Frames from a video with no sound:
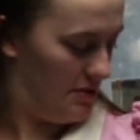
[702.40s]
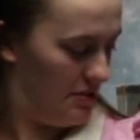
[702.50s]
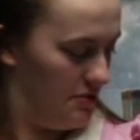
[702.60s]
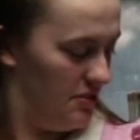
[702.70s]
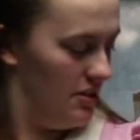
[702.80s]
to
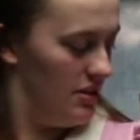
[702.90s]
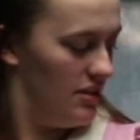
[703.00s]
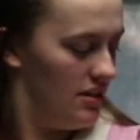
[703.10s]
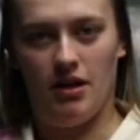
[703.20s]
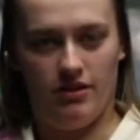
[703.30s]
be a little
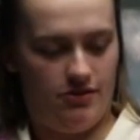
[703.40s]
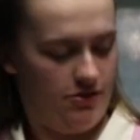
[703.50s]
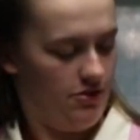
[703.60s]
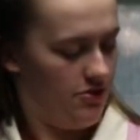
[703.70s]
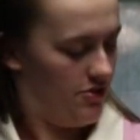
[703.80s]

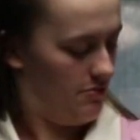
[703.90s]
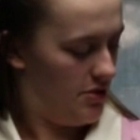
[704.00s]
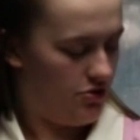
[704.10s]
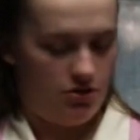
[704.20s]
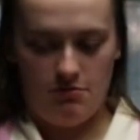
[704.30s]
smaller though, so I'm gonna